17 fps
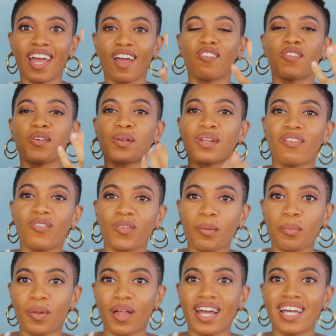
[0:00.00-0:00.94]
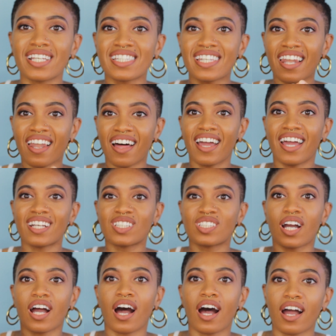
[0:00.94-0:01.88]
If you live in a place like
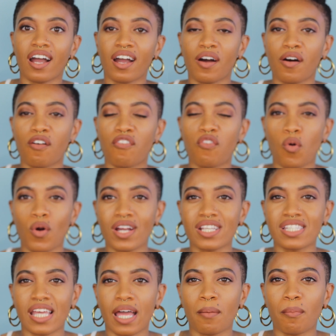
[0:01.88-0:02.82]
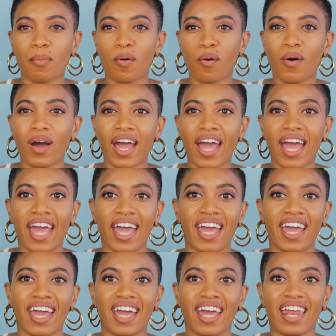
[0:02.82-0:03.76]
Chicago, for example,
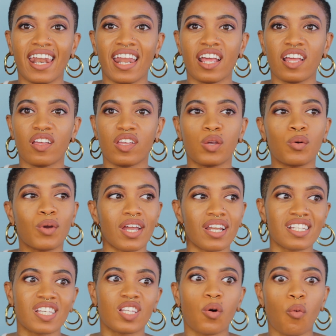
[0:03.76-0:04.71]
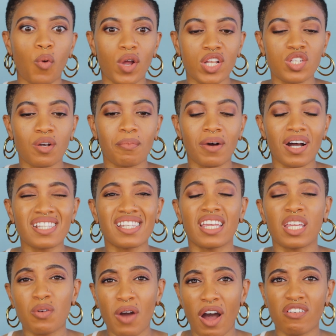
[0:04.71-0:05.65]
and you get into the winter months
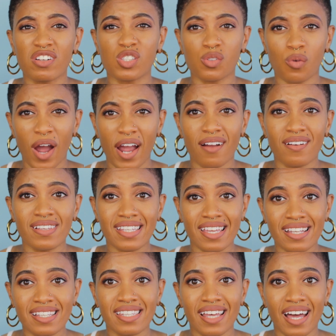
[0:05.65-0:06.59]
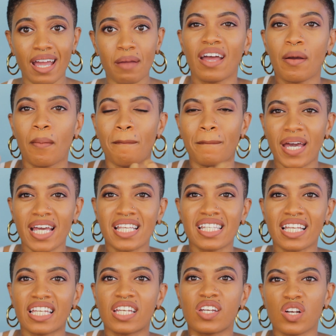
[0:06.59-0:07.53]
and you have a drier skin type,
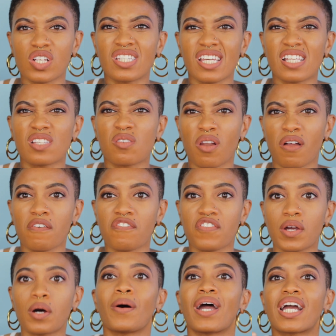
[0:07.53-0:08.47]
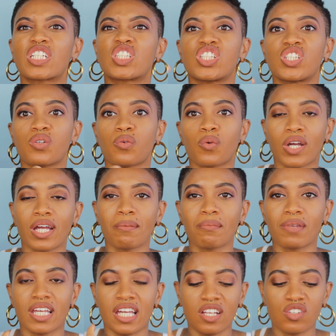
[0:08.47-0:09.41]
basically your skin is going to feel
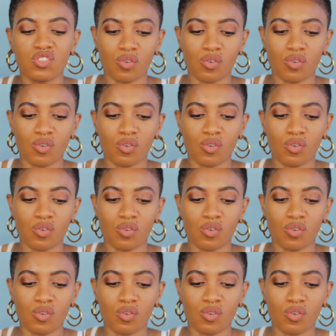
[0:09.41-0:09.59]
extremely